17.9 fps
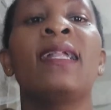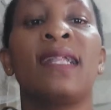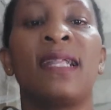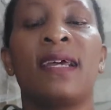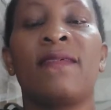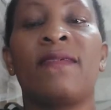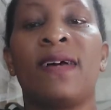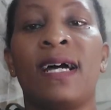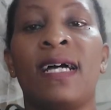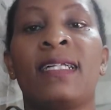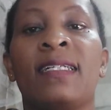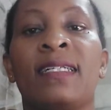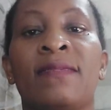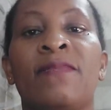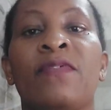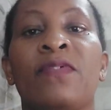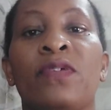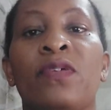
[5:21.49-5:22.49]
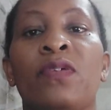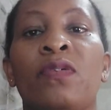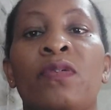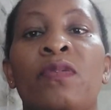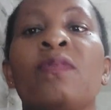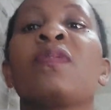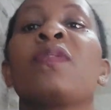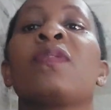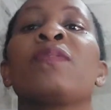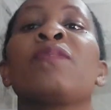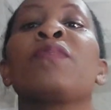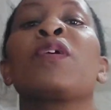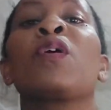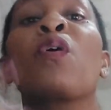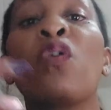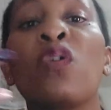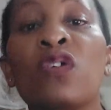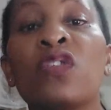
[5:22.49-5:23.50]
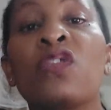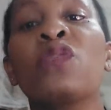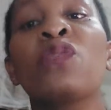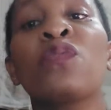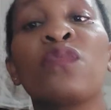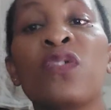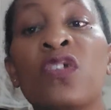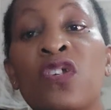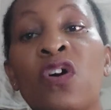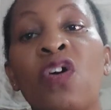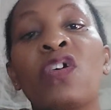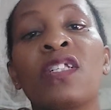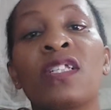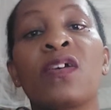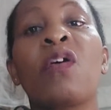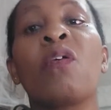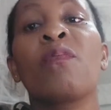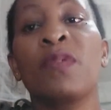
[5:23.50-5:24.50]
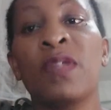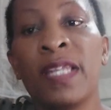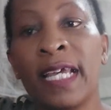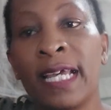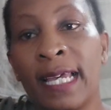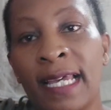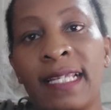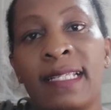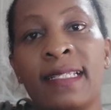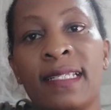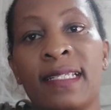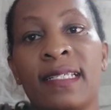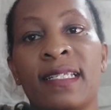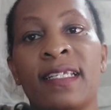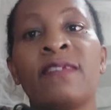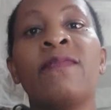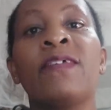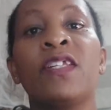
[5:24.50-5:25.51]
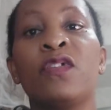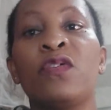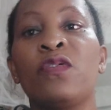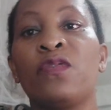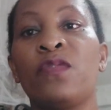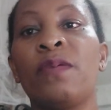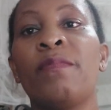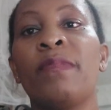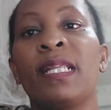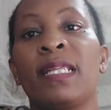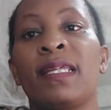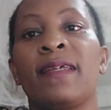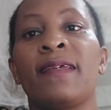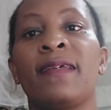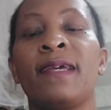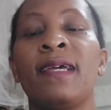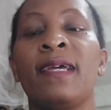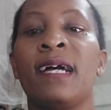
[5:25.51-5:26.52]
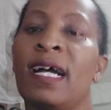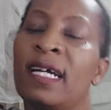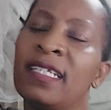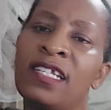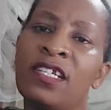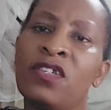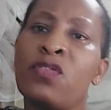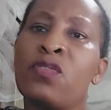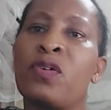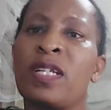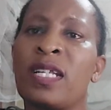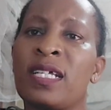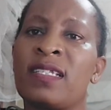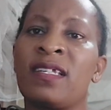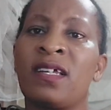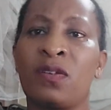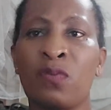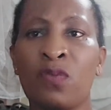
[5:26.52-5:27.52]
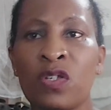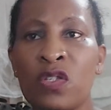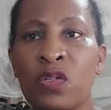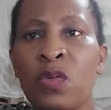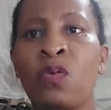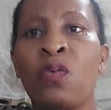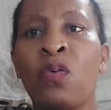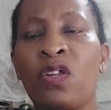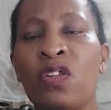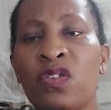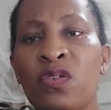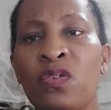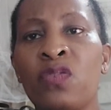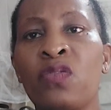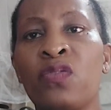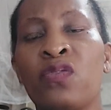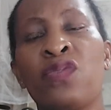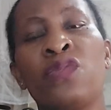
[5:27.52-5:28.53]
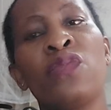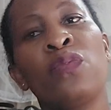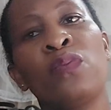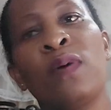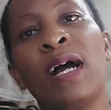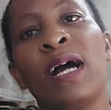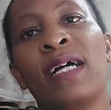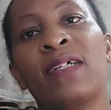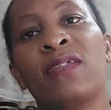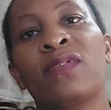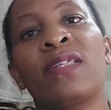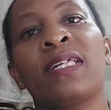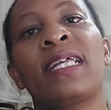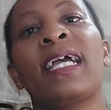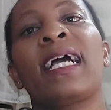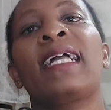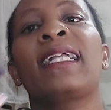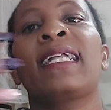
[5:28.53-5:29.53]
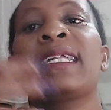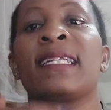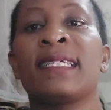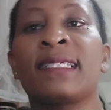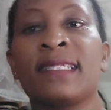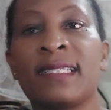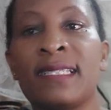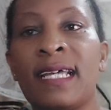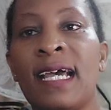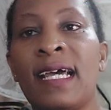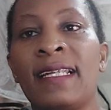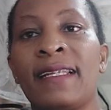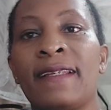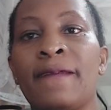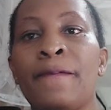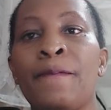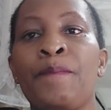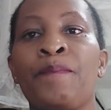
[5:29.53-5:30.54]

life hard for you because you've not communicated. Even your family, I need to understand what you're going through your work so that I can understand.